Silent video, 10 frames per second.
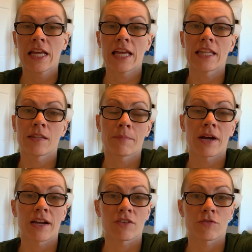and the
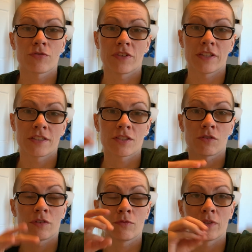biography,
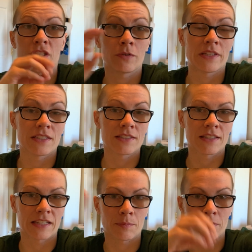so with two E's,
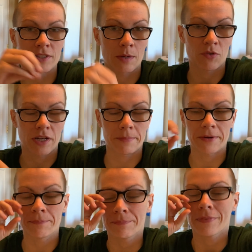like the person I'm writing about,